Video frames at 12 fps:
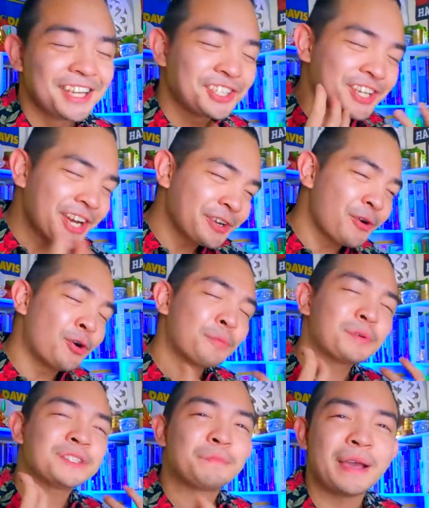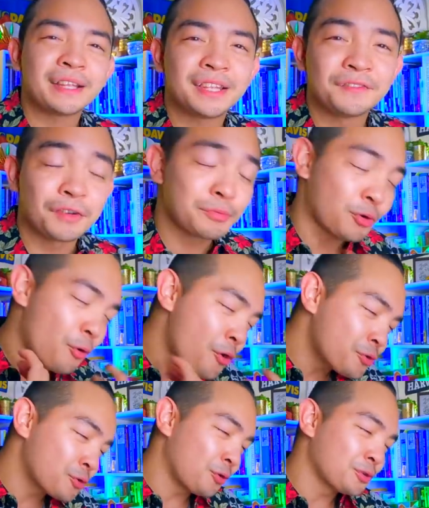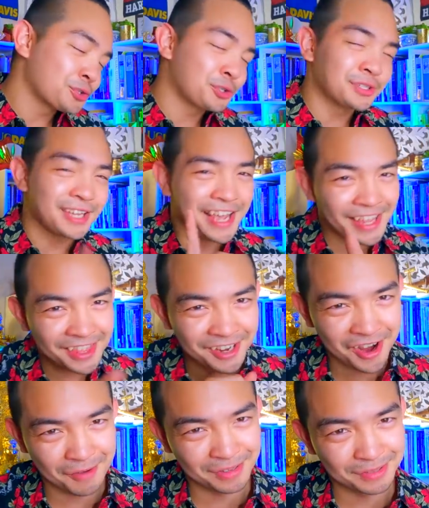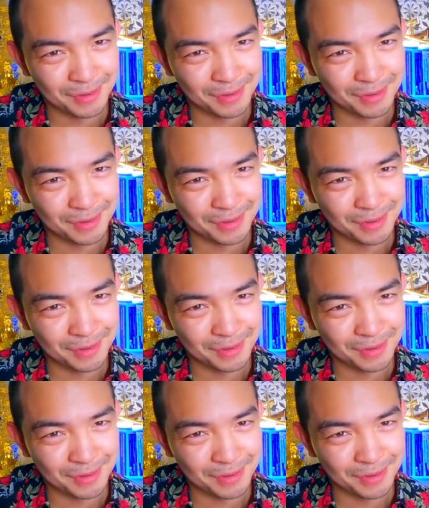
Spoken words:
share your own perspective from your own cultures in the comments